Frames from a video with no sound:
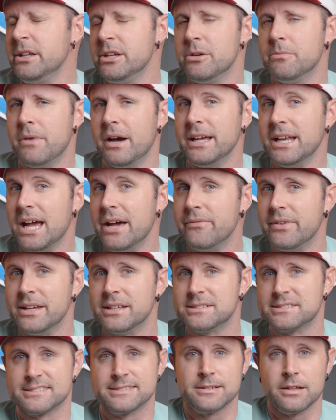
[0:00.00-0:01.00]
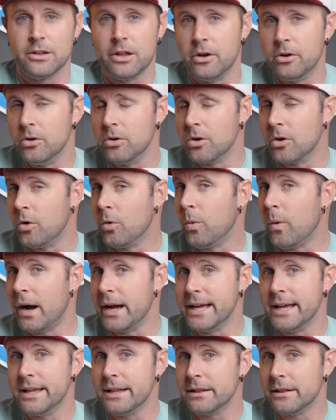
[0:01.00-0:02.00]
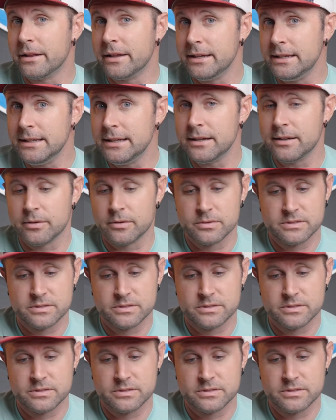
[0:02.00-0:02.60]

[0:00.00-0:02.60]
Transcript: you might have a slow, quiet leak